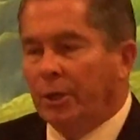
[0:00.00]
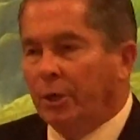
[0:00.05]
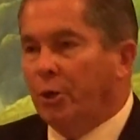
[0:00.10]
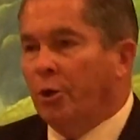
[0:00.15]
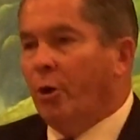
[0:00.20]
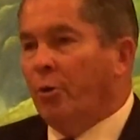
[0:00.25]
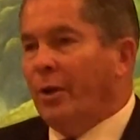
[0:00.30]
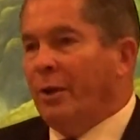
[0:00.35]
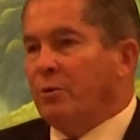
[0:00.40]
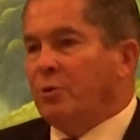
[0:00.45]
You
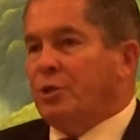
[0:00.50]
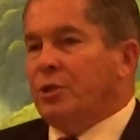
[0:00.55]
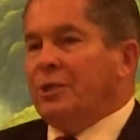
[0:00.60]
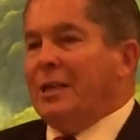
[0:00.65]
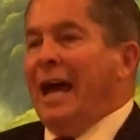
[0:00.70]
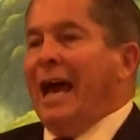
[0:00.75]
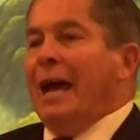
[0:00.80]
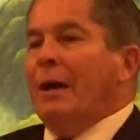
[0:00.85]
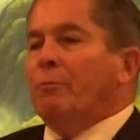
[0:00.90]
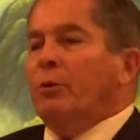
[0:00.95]
know, there was a
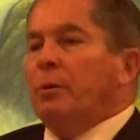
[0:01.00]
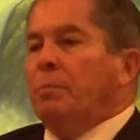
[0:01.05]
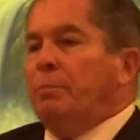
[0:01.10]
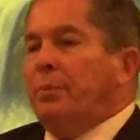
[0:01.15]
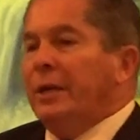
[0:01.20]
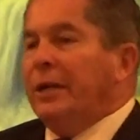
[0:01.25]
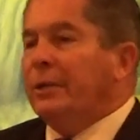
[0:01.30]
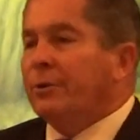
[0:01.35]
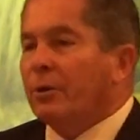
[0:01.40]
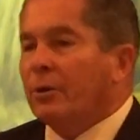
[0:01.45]
time when
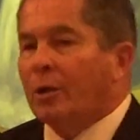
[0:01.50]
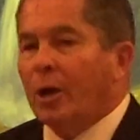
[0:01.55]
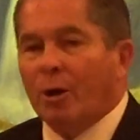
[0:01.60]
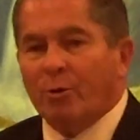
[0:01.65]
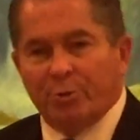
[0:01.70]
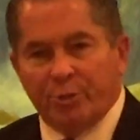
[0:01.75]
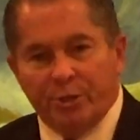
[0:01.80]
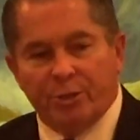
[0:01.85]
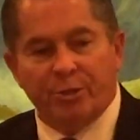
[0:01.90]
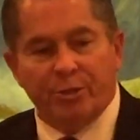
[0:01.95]
Peter
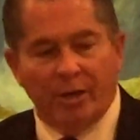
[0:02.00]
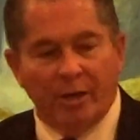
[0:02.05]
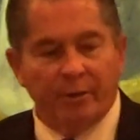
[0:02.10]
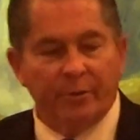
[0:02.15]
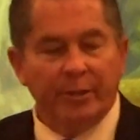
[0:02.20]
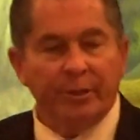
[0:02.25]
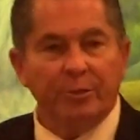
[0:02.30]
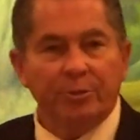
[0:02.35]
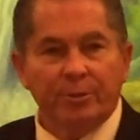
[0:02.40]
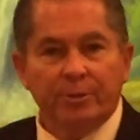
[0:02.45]
lost his
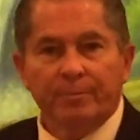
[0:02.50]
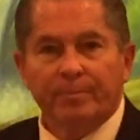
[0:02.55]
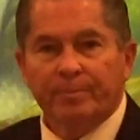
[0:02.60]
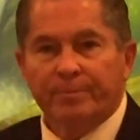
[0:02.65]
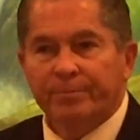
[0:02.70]
courage.